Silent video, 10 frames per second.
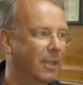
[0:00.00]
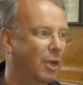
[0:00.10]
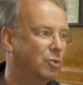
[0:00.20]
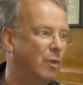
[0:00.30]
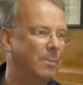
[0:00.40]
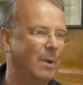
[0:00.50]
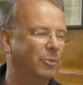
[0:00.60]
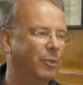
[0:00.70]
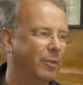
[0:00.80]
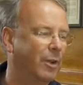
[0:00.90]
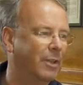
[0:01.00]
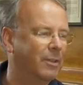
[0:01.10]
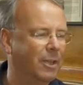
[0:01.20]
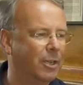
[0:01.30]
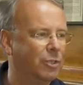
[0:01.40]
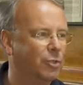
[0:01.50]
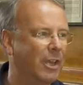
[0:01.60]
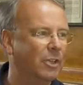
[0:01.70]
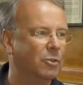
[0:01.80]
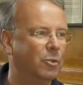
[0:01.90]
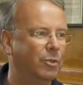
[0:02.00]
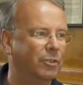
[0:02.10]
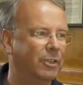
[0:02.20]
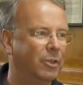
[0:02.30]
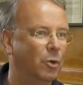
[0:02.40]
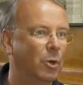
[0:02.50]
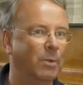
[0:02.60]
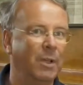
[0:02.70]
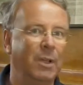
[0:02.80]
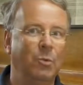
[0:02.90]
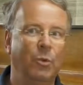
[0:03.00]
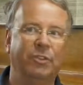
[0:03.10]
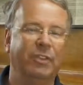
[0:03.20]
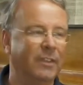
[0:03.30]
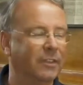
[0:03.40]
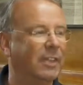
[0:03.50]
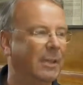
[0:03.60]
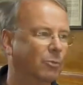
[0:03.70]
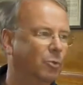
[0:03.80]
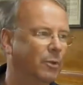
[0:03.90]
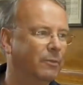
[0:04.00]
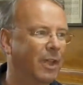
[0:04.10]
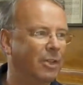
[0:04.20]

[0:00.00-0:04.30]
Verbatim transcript: luxury, perhaps on the great uh, train tours in Europe, yeah. would see the same sort of